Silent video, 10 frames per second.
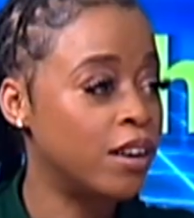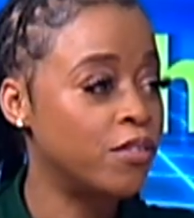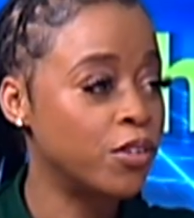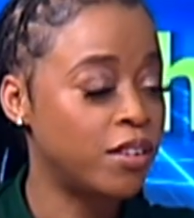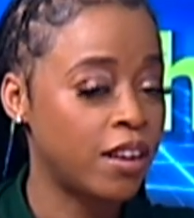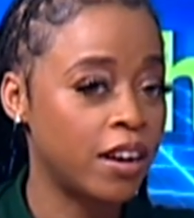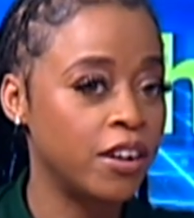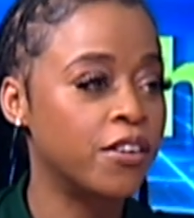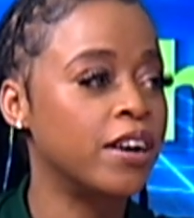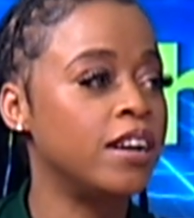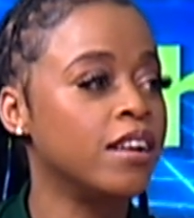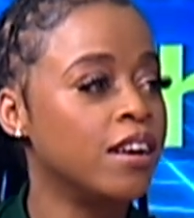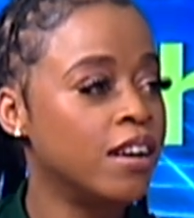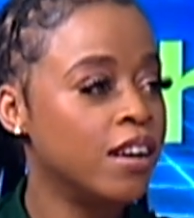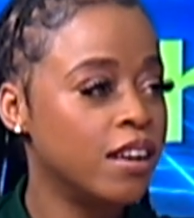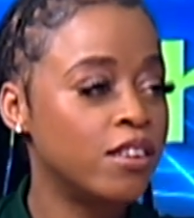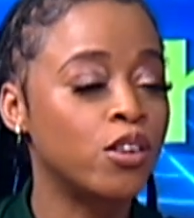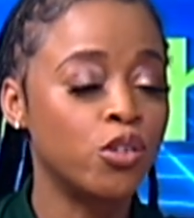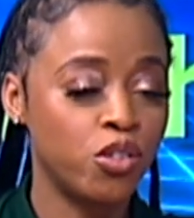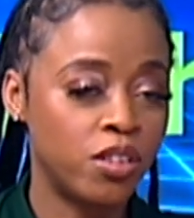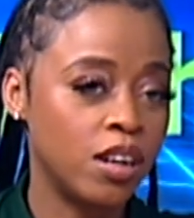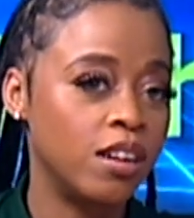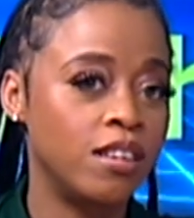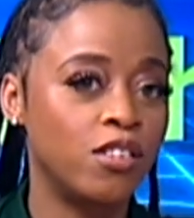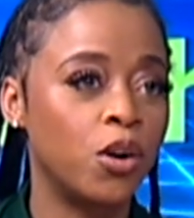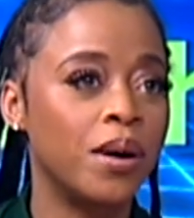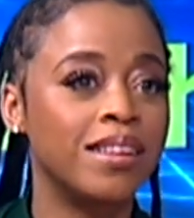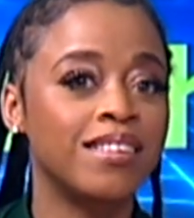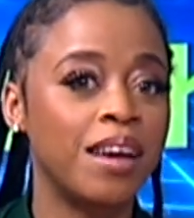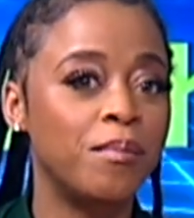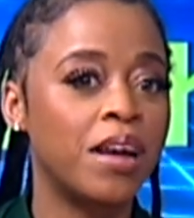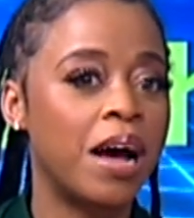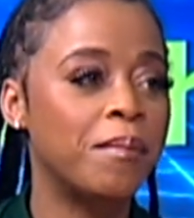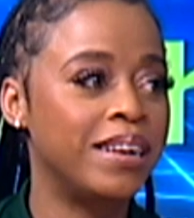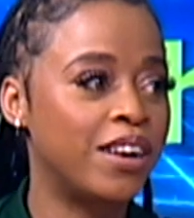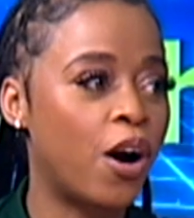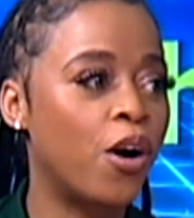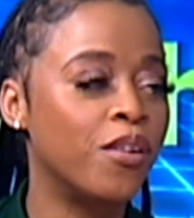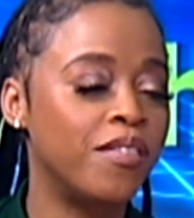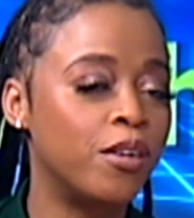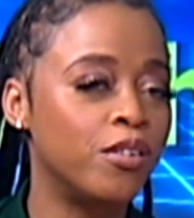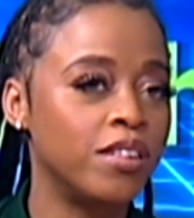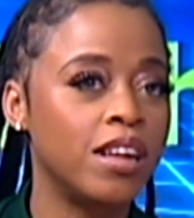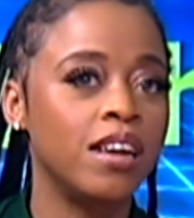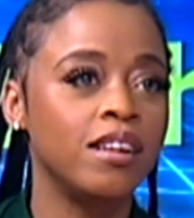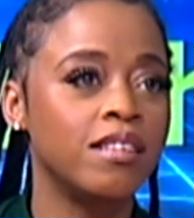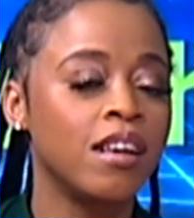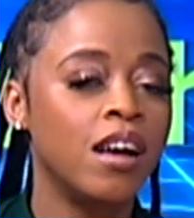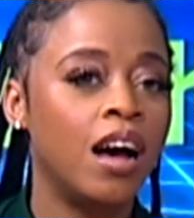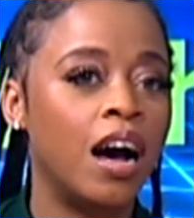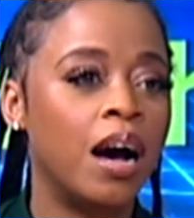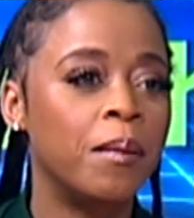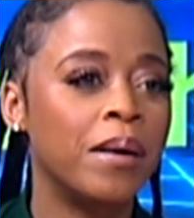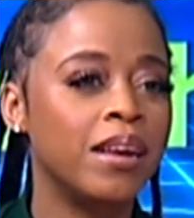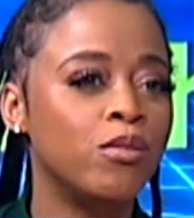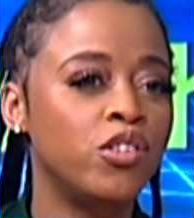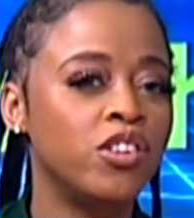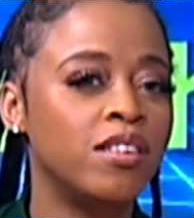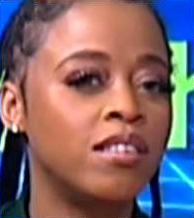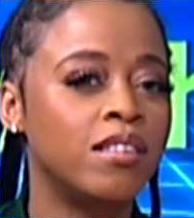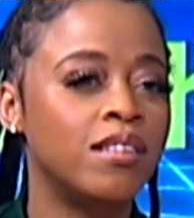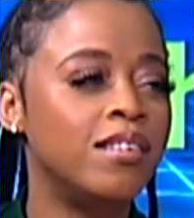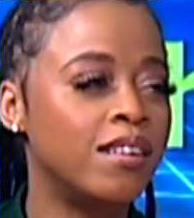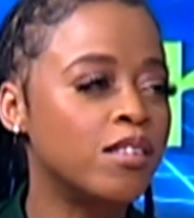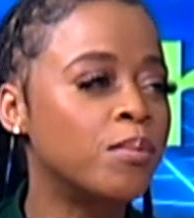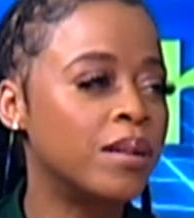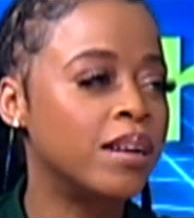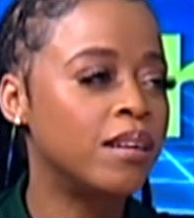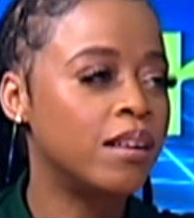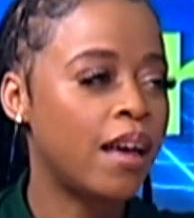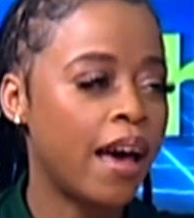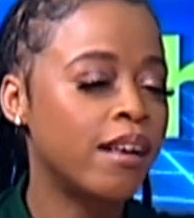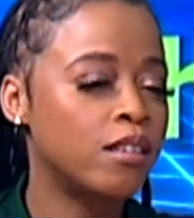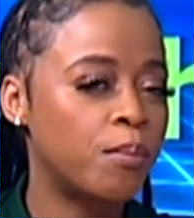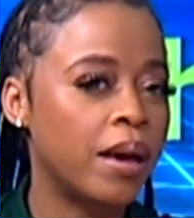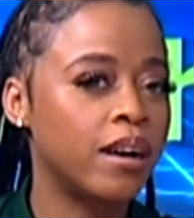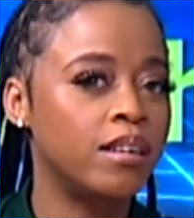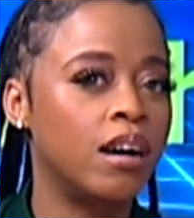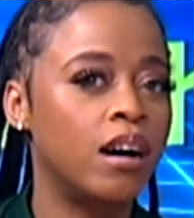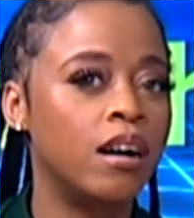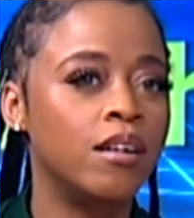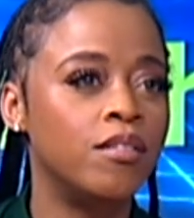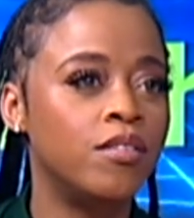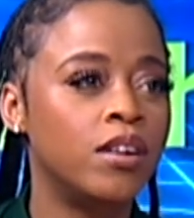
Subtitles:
for 2nd grade social studies. So at the same time, I did all of those things. And it was just the discipline aspect of,